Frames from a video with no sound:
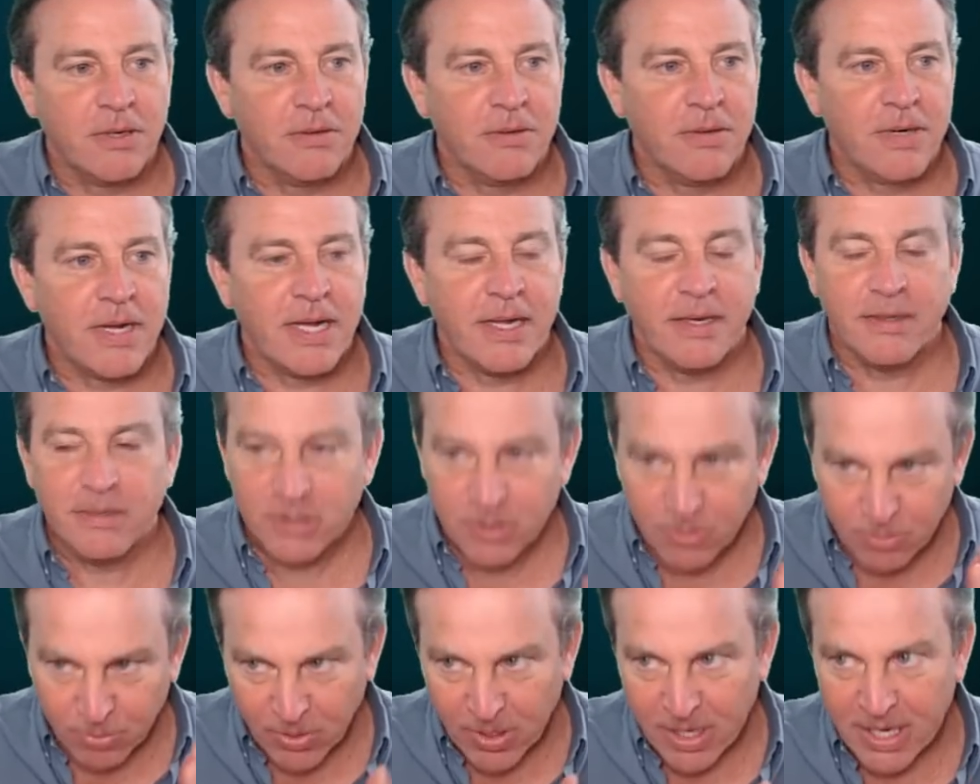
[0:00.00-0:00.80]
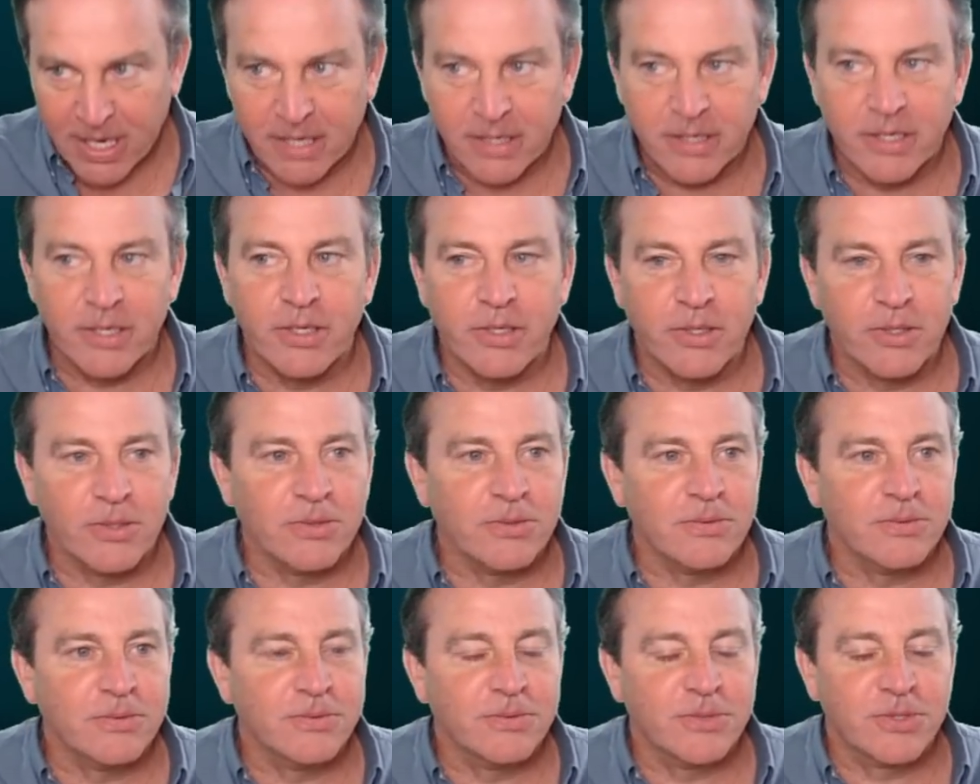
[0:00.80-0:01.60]
Alright, it's brand
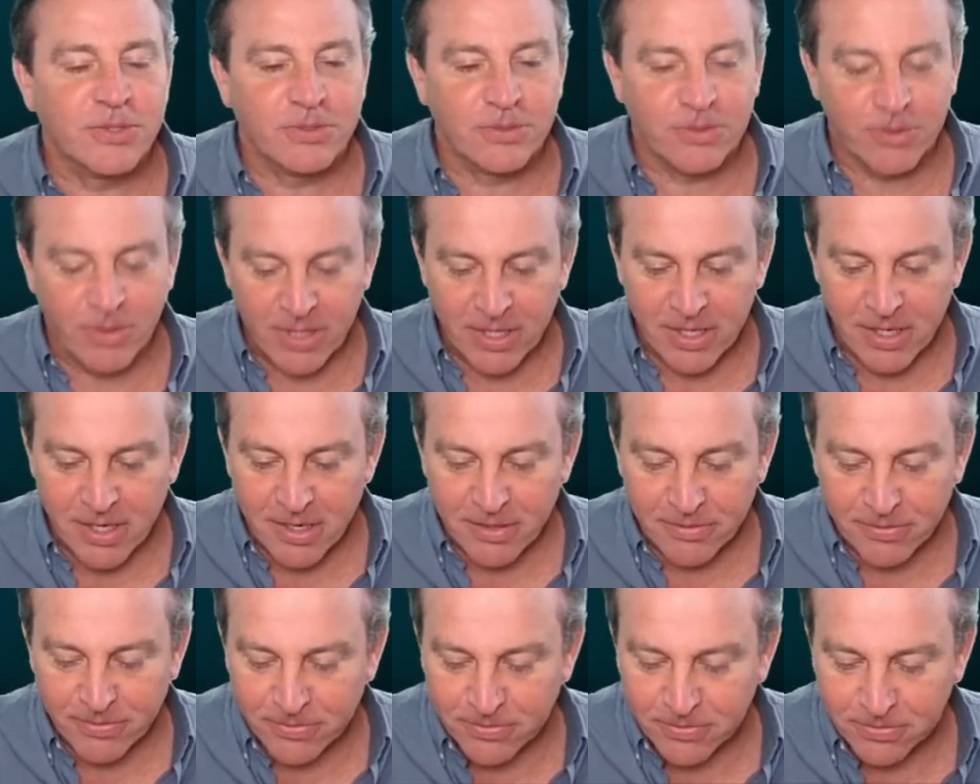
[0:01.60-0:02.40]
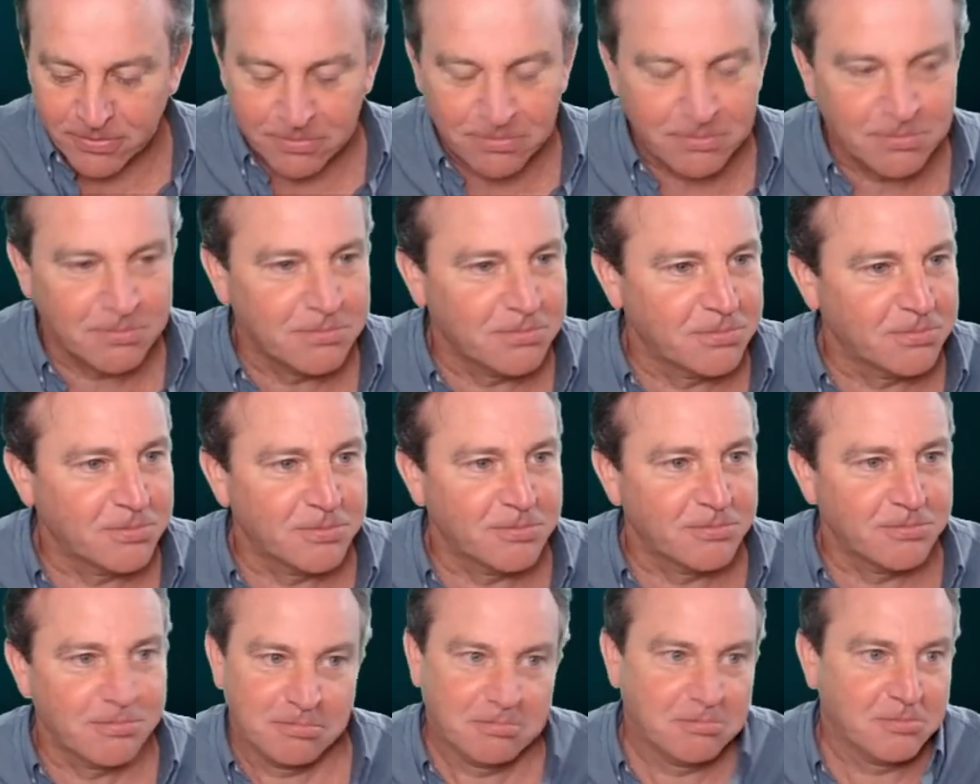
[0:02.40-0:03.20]
new, straight off
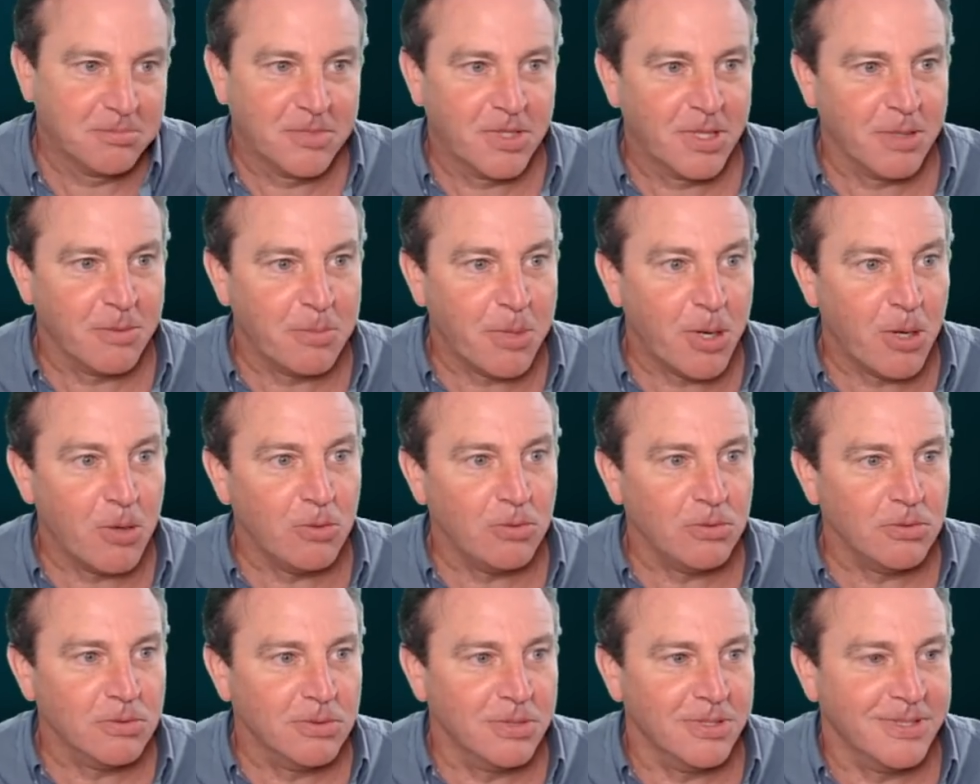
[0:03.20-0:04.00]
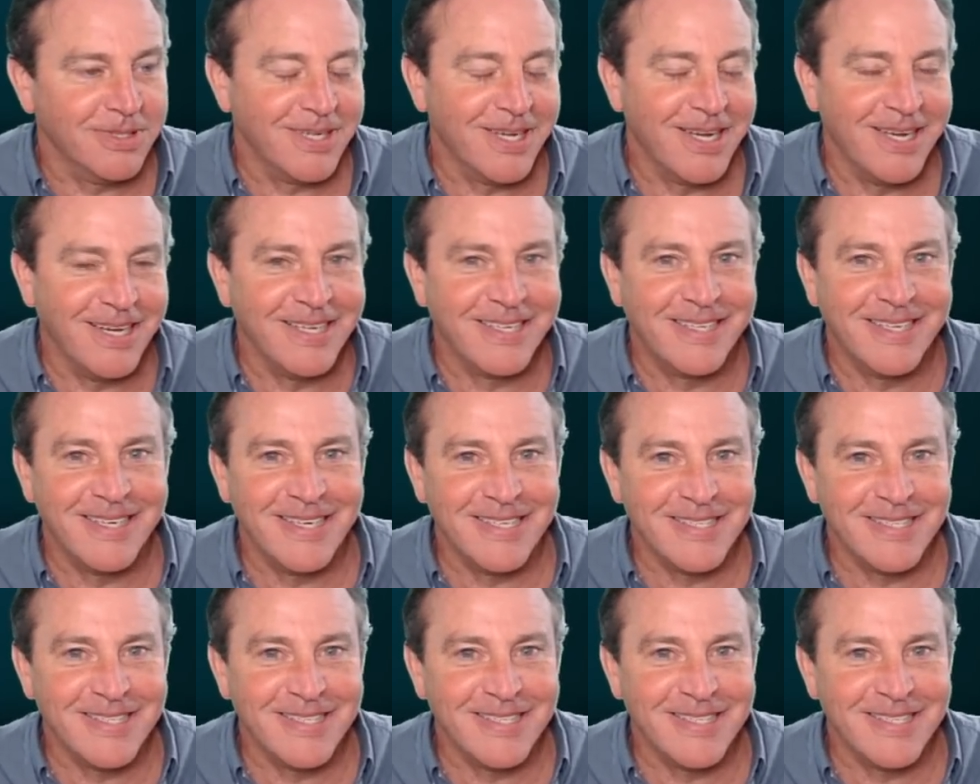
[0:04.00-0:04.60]
the boat, I